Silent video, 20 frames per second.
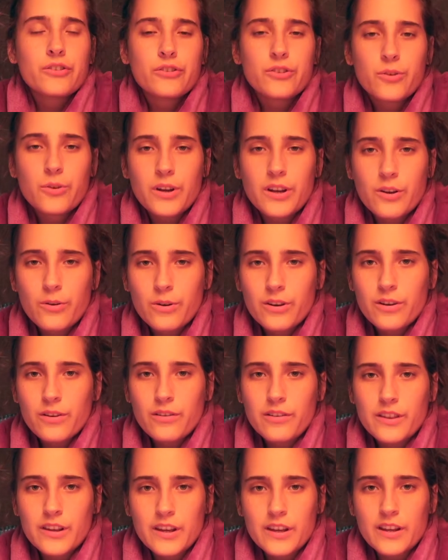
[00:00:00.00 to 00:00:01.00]
So I know what
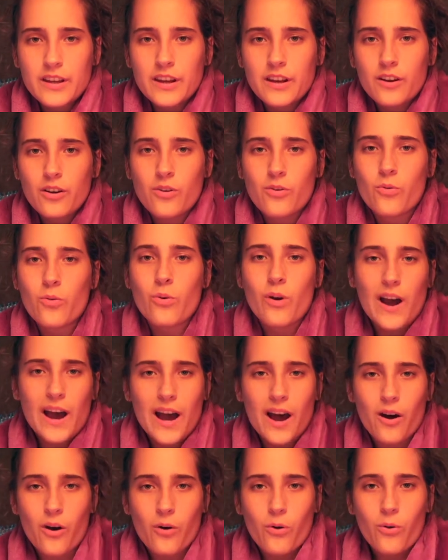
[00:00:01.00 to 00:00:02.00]
you're thinking.
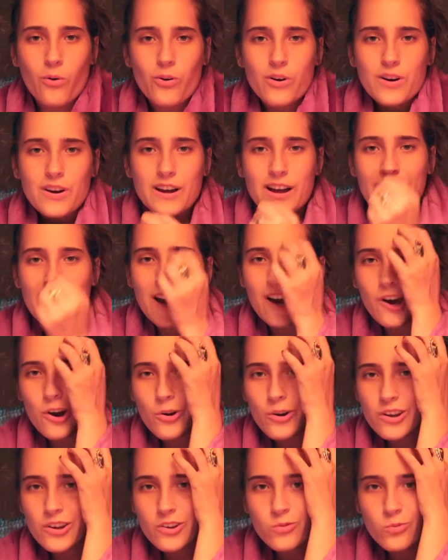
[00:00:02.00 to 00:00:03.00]
Wow,
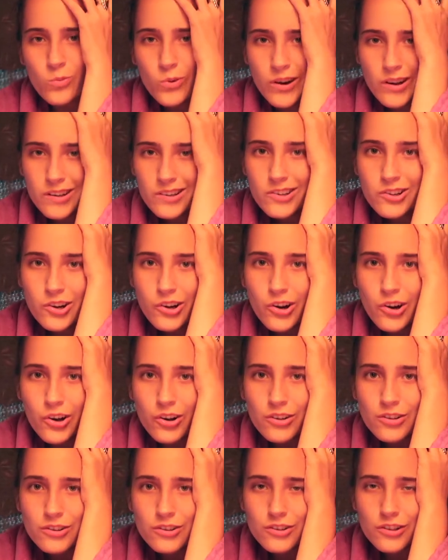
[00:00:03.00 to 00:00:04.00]
how can one
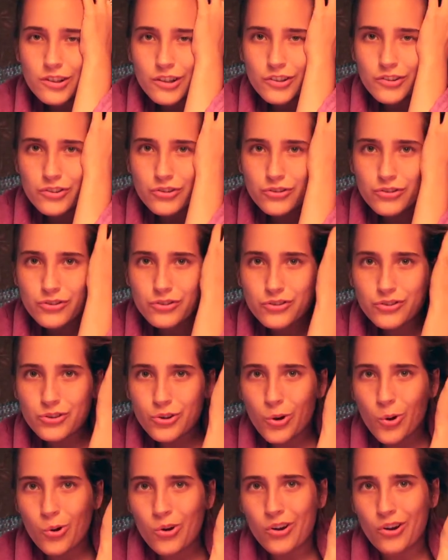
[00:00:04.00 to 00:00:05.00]
girl look
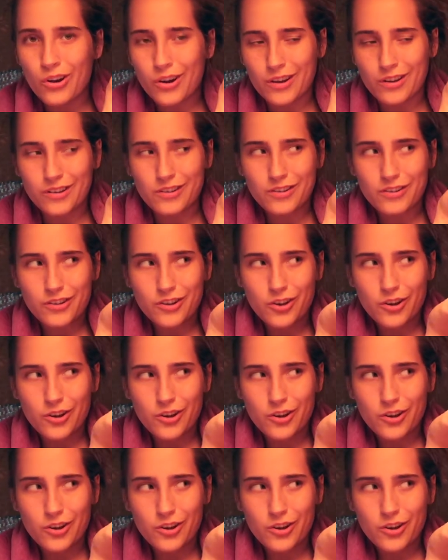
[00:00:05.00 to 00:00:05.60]
so good